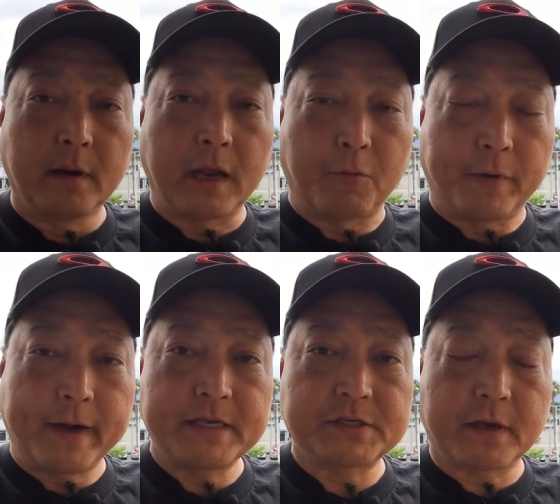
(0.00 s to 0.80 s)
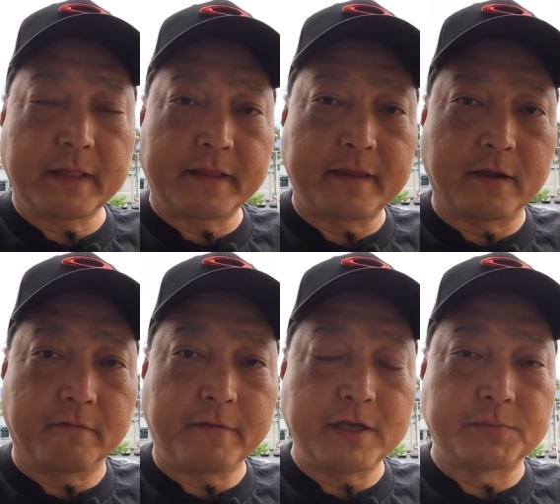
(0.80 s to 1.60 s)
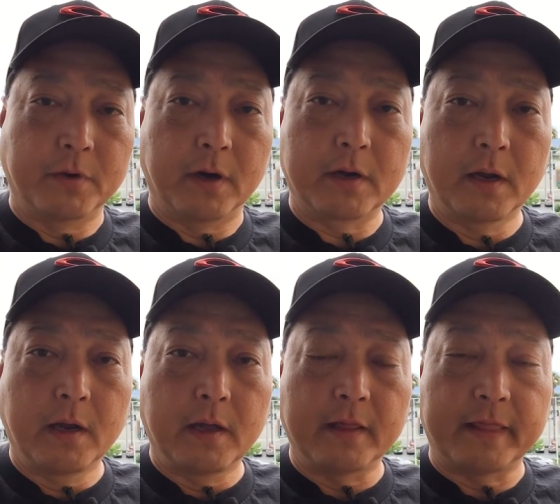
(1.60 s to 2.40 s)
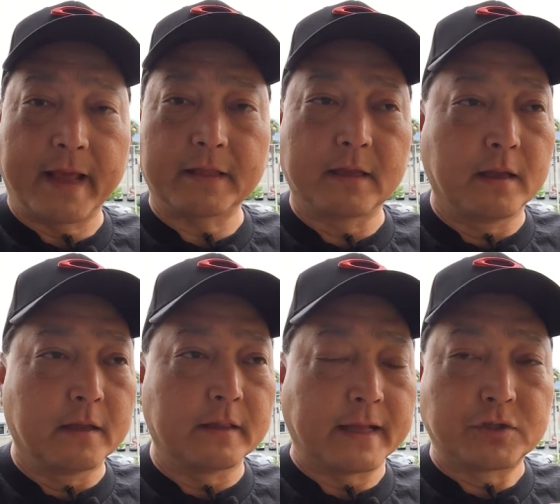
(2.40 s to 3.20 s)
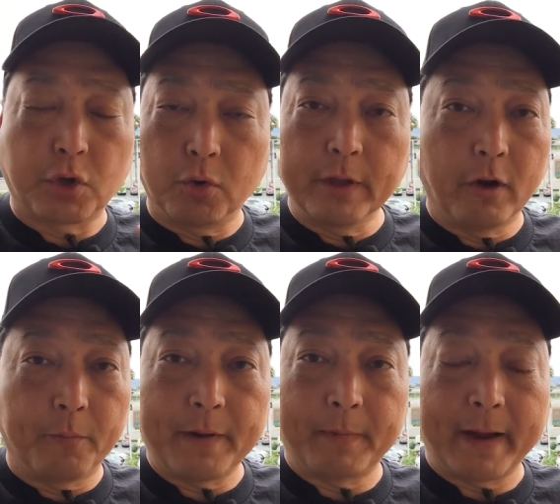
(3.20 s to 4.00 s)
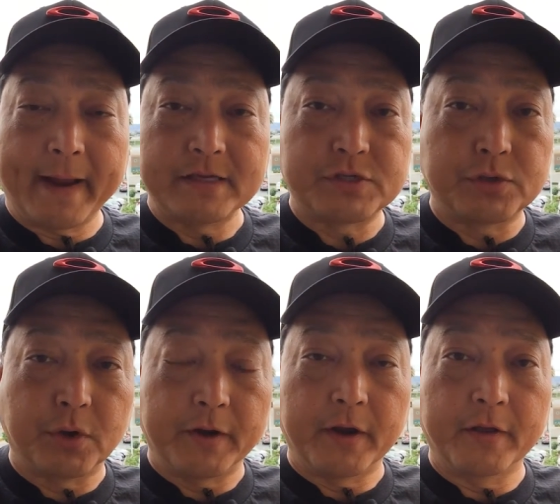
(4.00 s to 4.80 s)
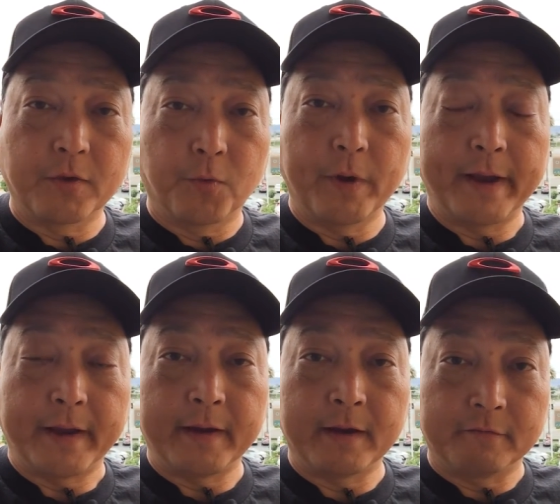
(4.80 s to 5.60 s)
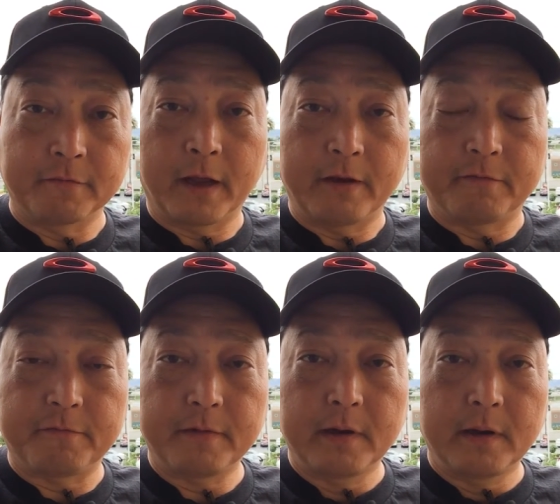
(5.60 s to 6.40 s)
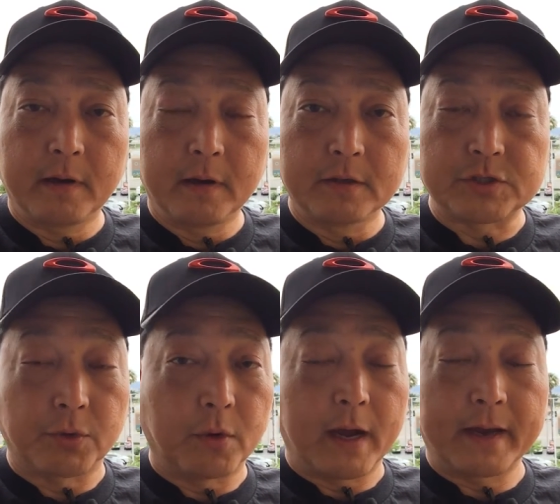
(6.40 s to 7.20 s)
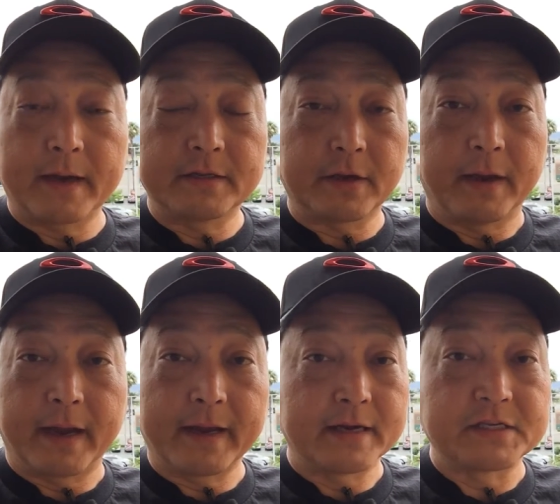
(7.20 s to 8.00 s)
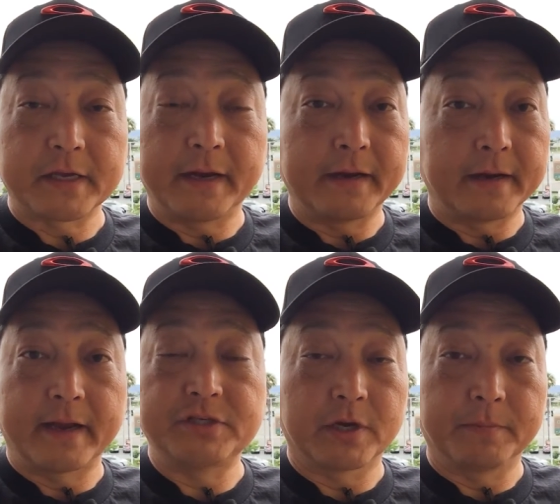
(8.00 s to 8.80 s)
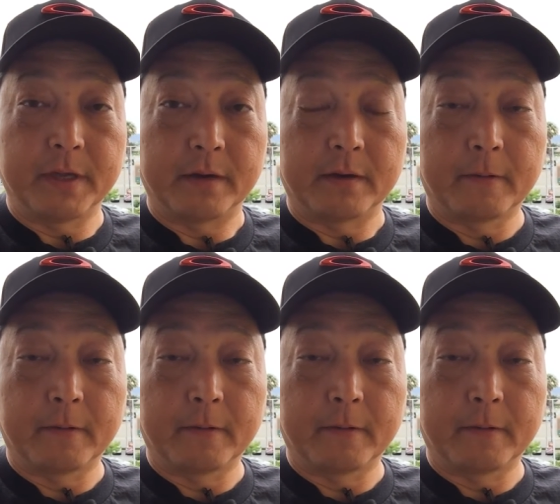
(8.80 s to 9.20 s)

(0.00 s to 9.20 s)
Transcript: And when I saw that thing on Facebook, that that totally opened my eyes to another way of life. So I got to tell you, I got excited and I jumped in.